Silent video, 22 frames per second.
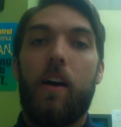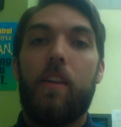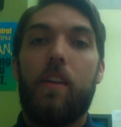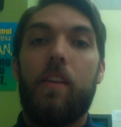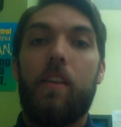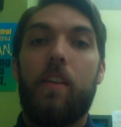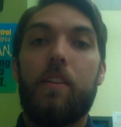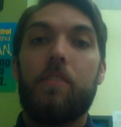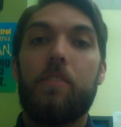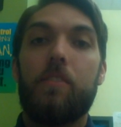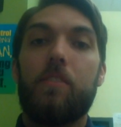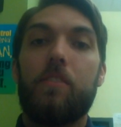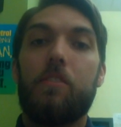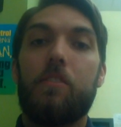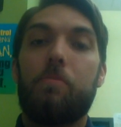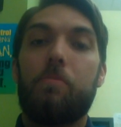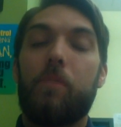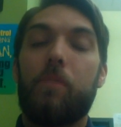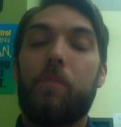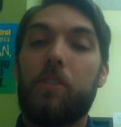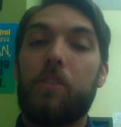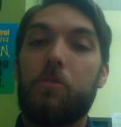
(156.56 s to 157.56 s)
this is
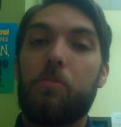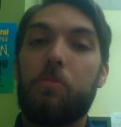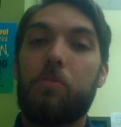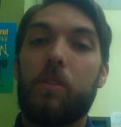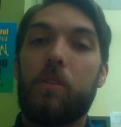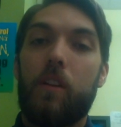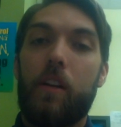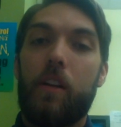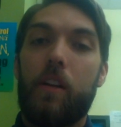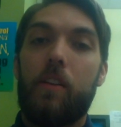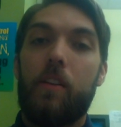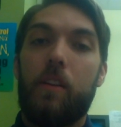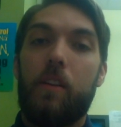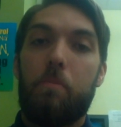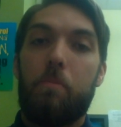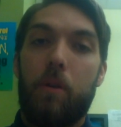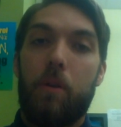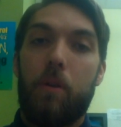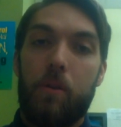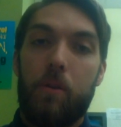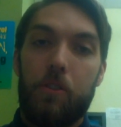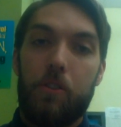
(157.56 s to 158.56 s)
much more likely in
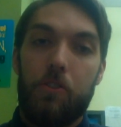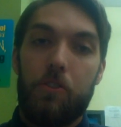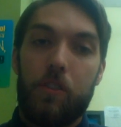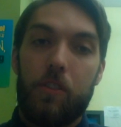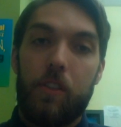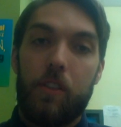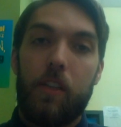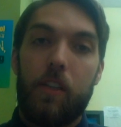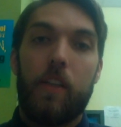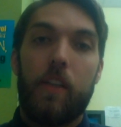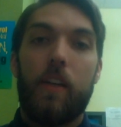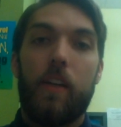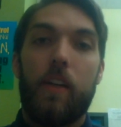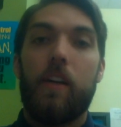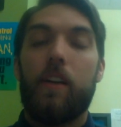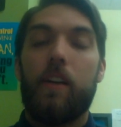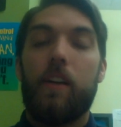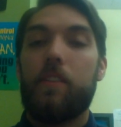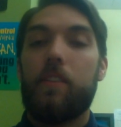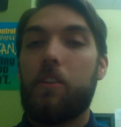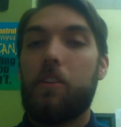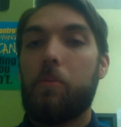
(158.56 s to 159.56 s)
poetry,
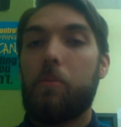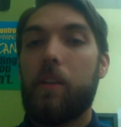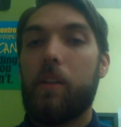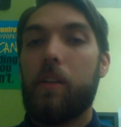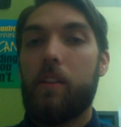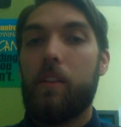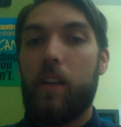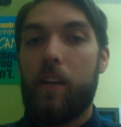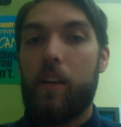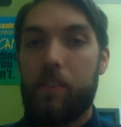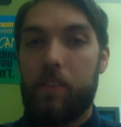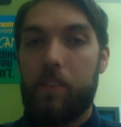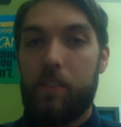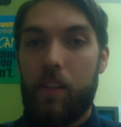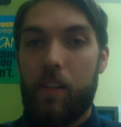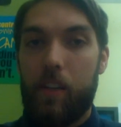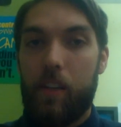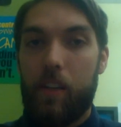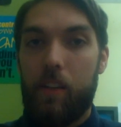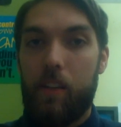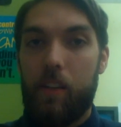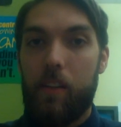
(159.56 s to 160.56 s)
a little bit less
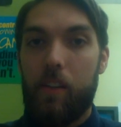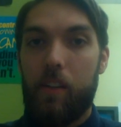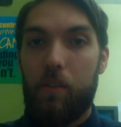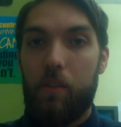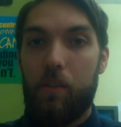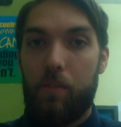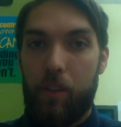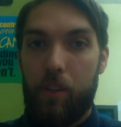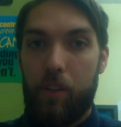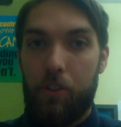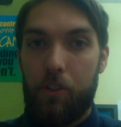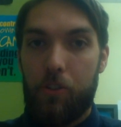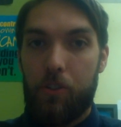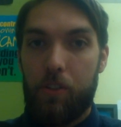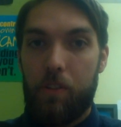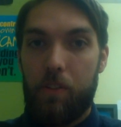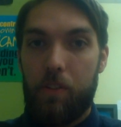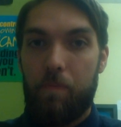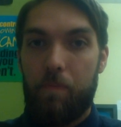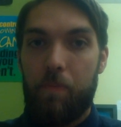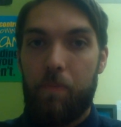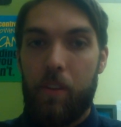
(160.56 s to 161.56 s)
likely in
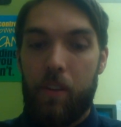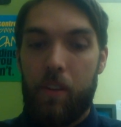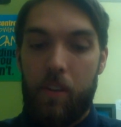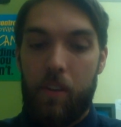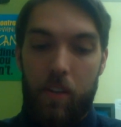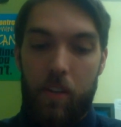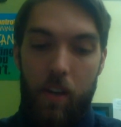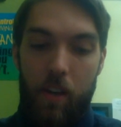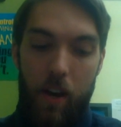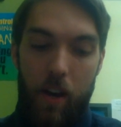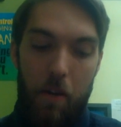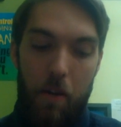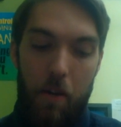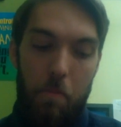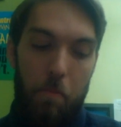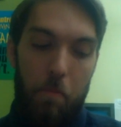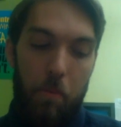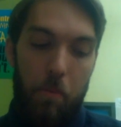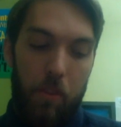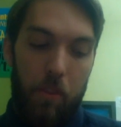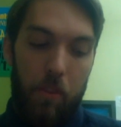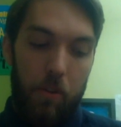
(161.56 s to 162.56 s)
fiction.
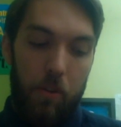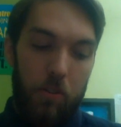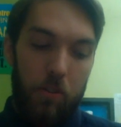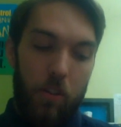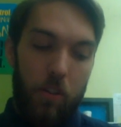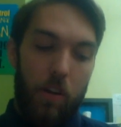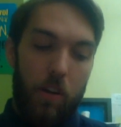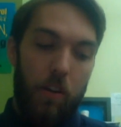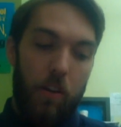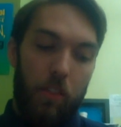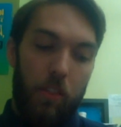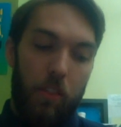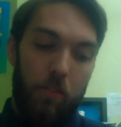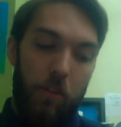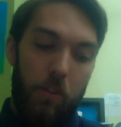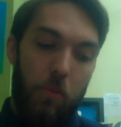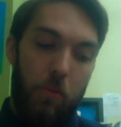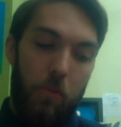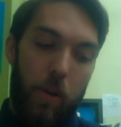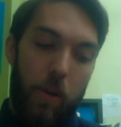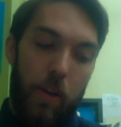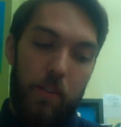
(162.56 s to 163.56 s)
But those are our
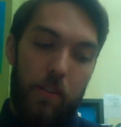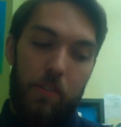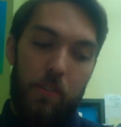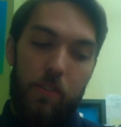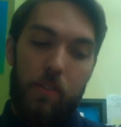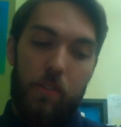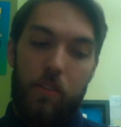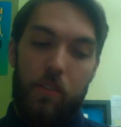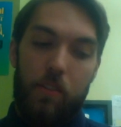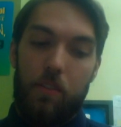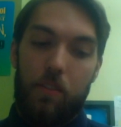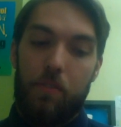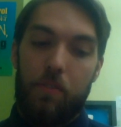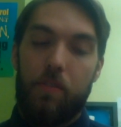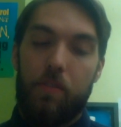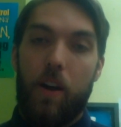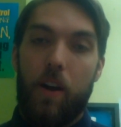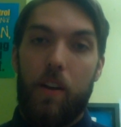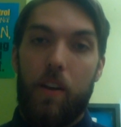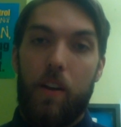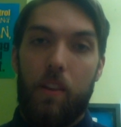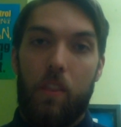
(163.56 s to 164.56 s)
three ways to
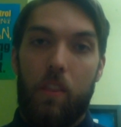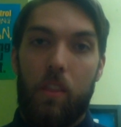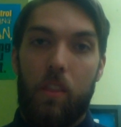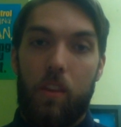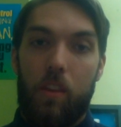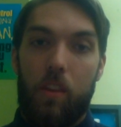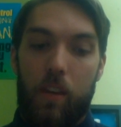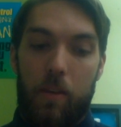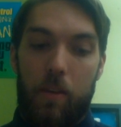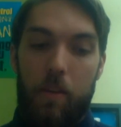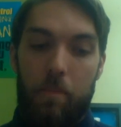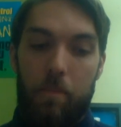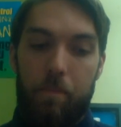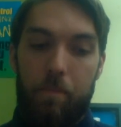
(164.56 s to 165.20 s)
find theme.